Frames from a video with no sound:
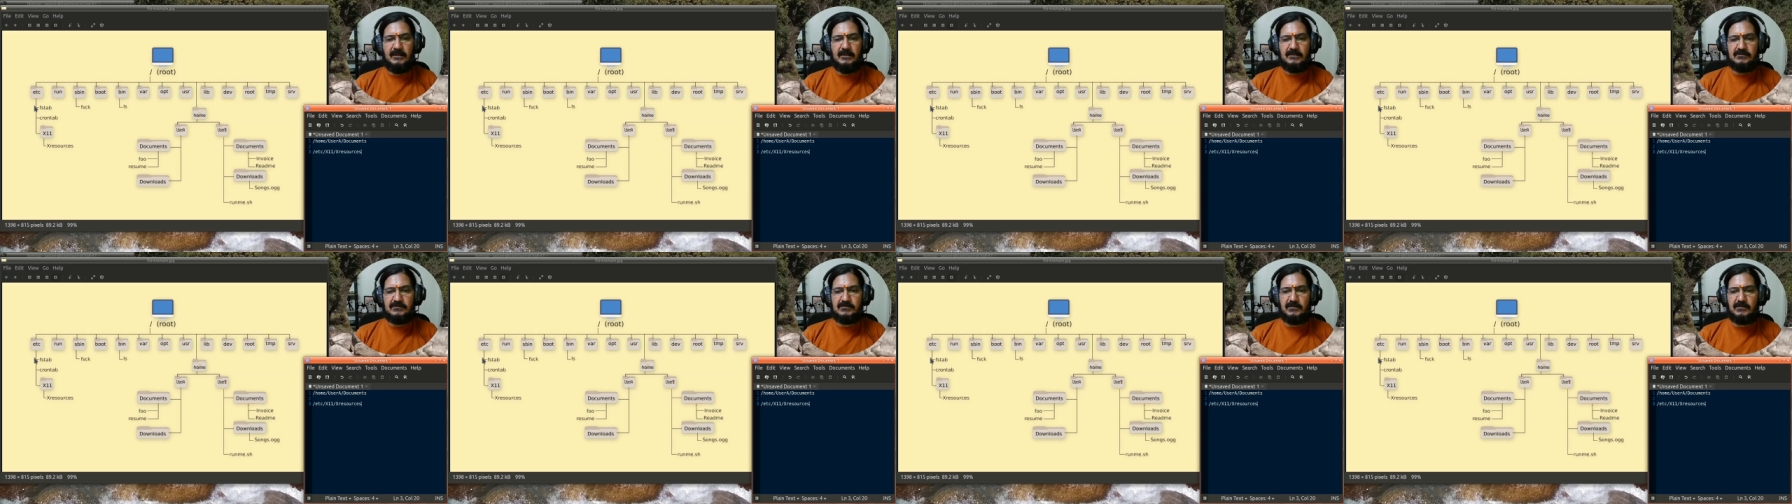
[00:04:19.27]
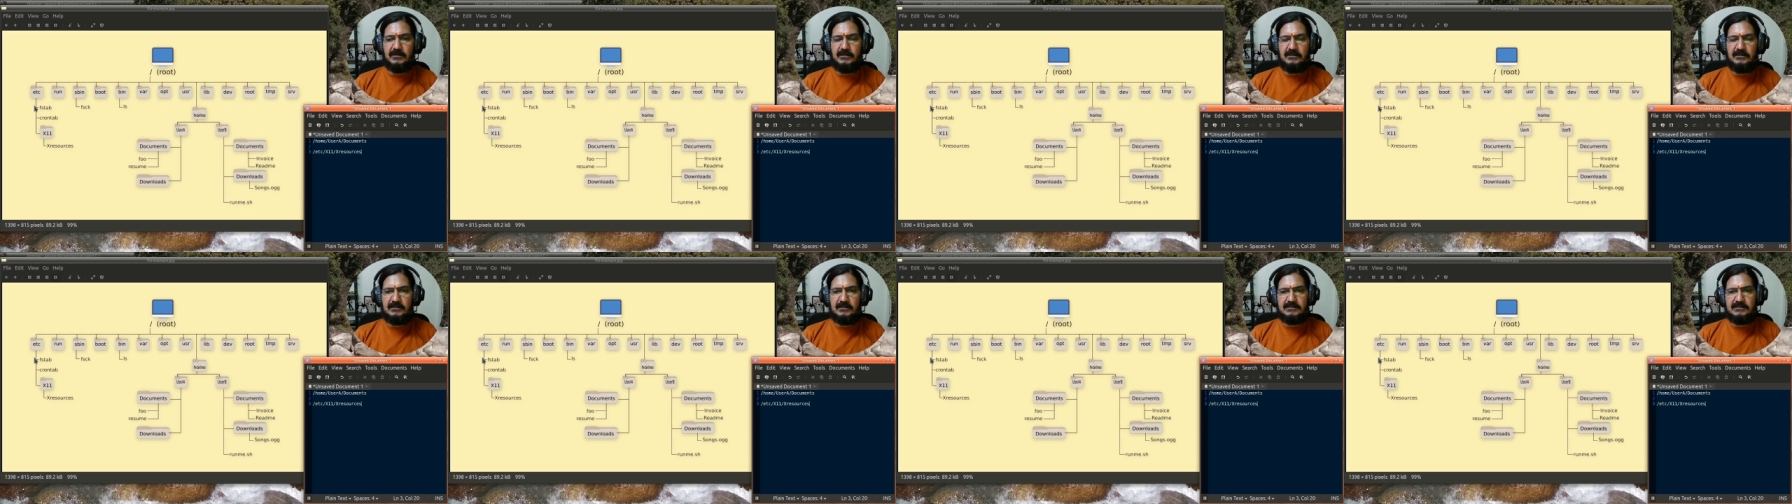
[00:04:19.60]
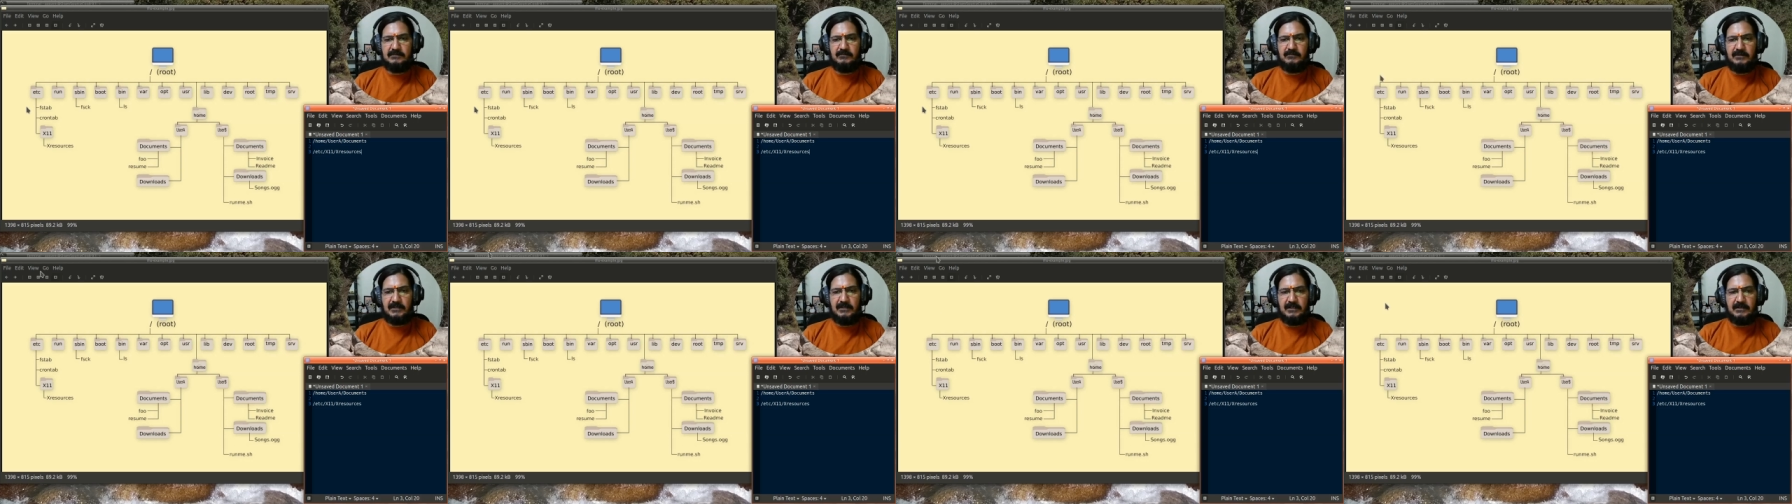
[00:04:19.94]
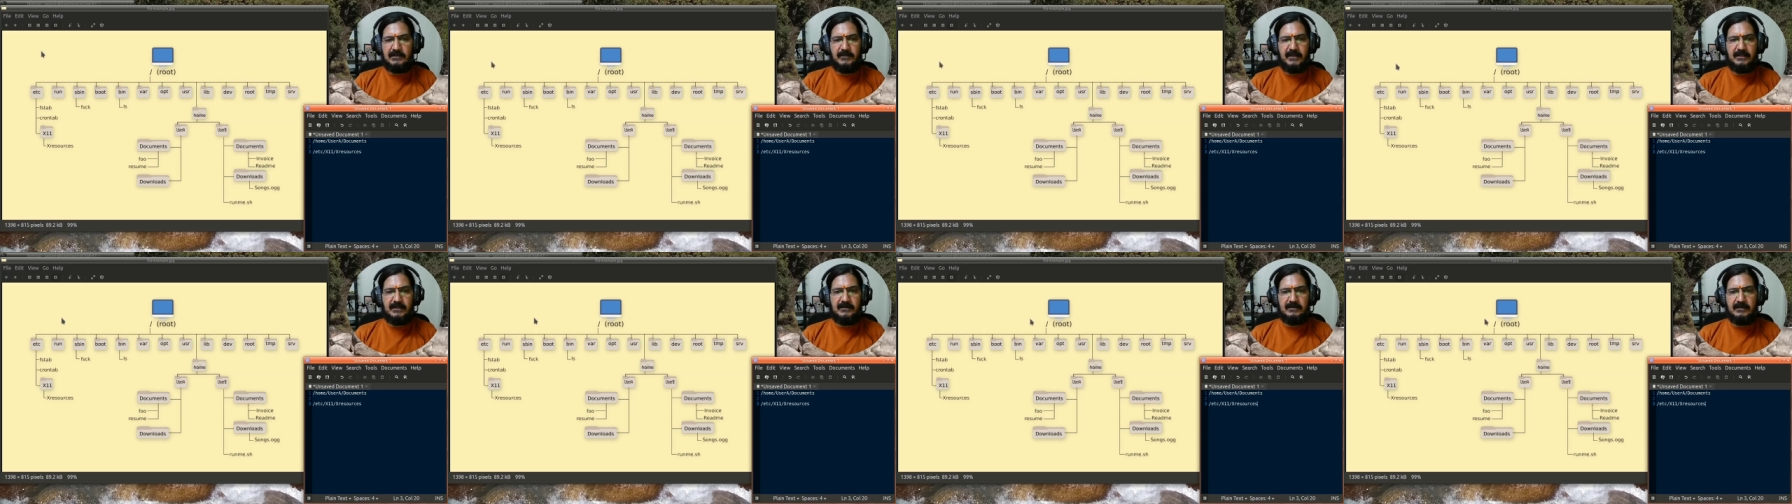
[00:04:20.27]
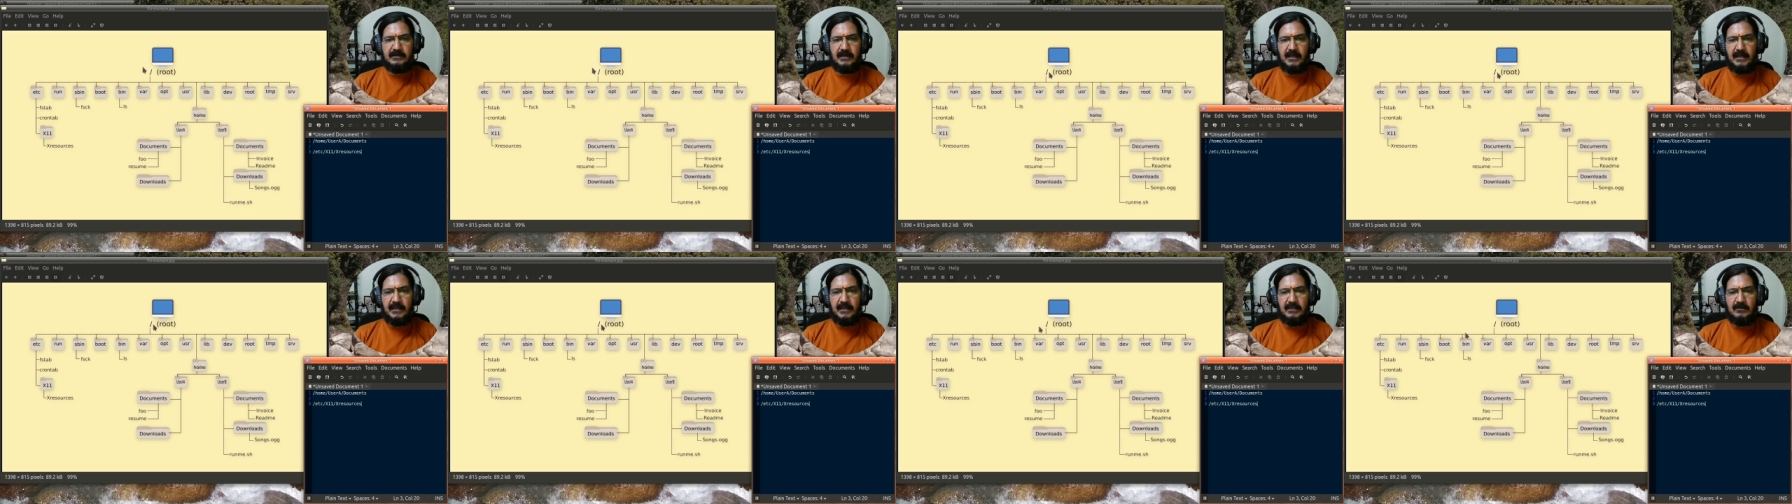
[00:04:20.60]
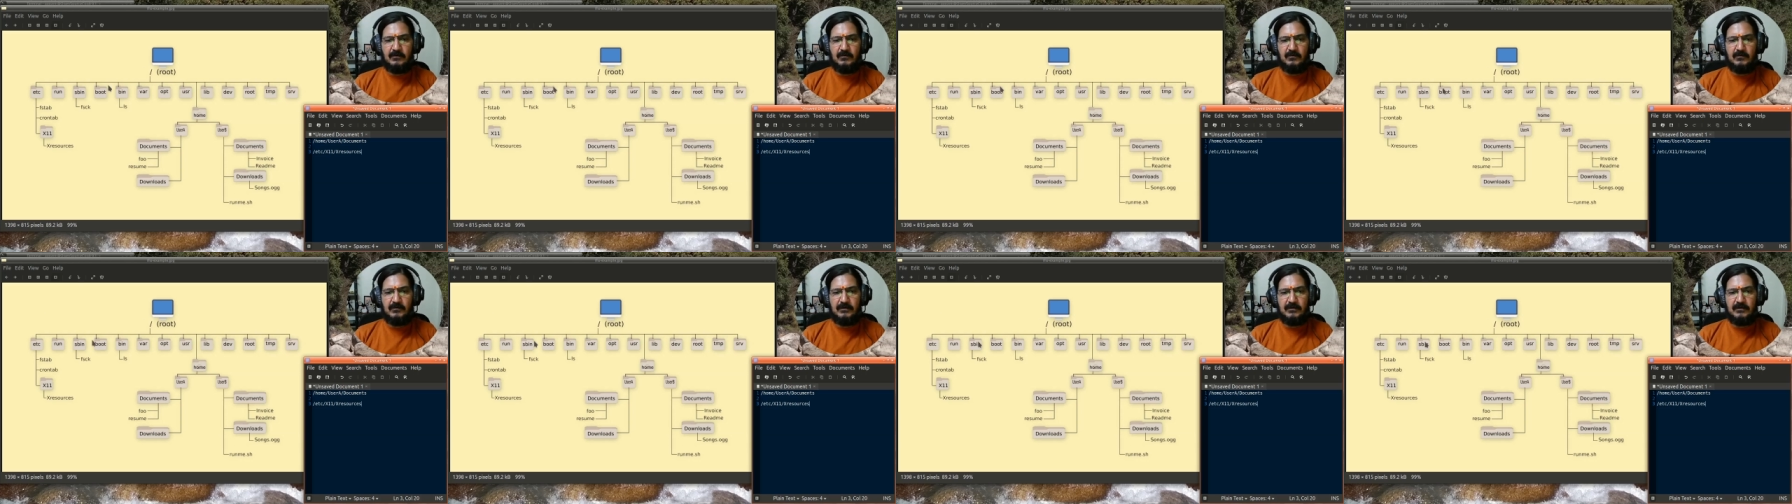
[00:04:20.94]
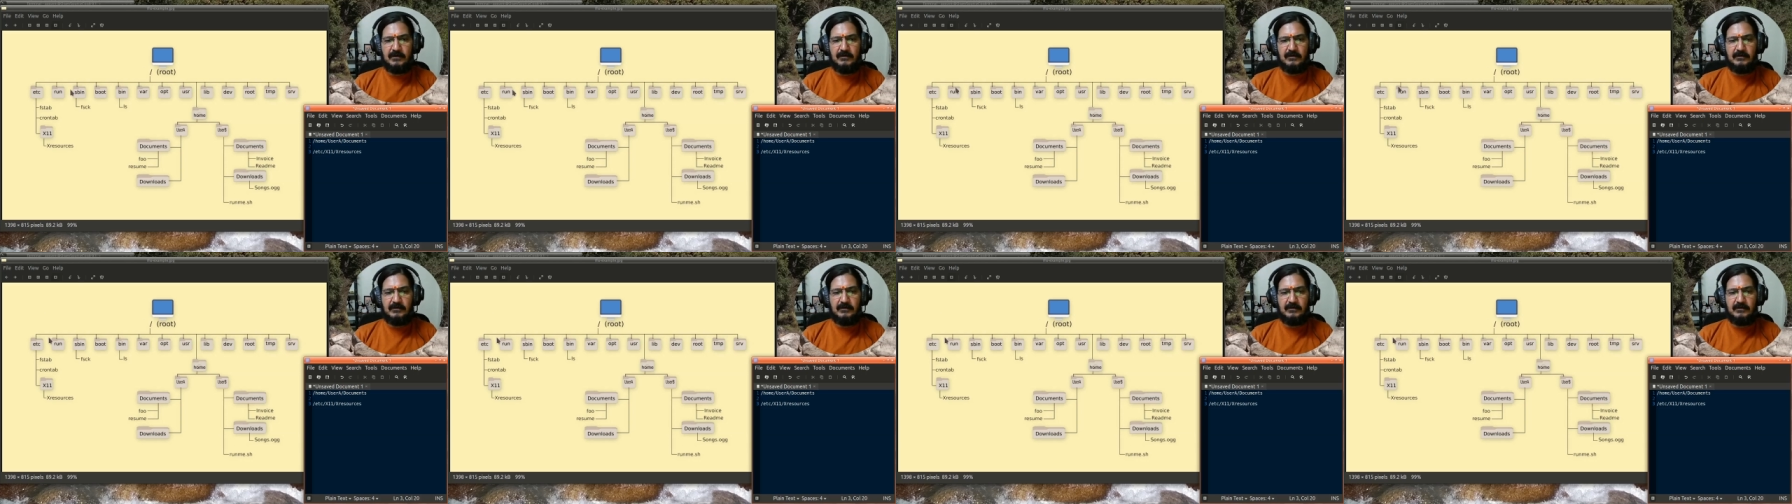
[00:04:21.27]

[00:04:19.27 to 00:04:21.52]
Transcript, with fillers: so in this similar manner i could